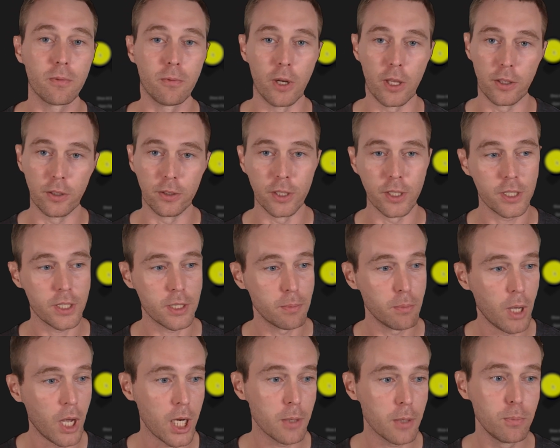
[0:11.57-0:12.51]
Whether it's
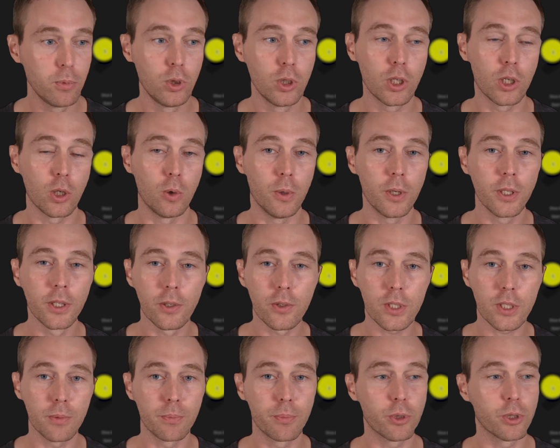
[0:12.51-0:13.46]
MacBook or
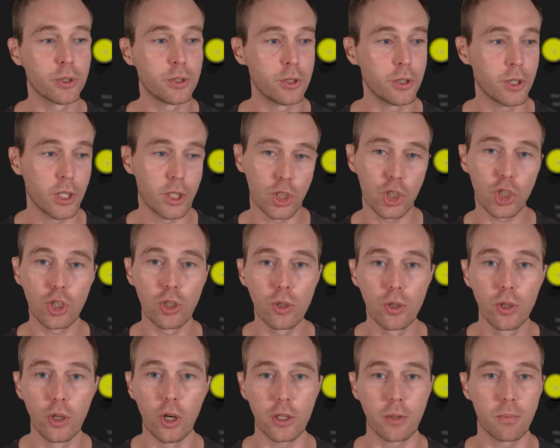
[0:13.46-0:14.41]
Windows computer, it
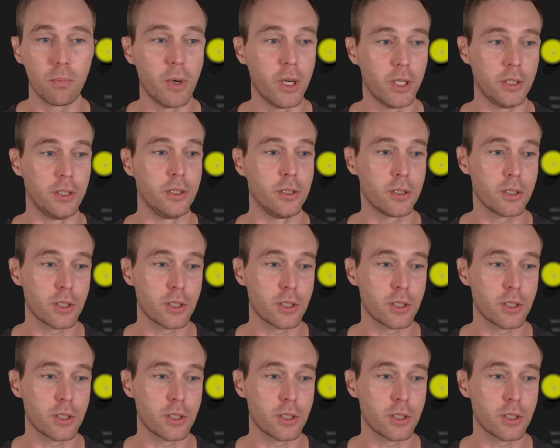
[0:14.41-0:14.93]
should not matter.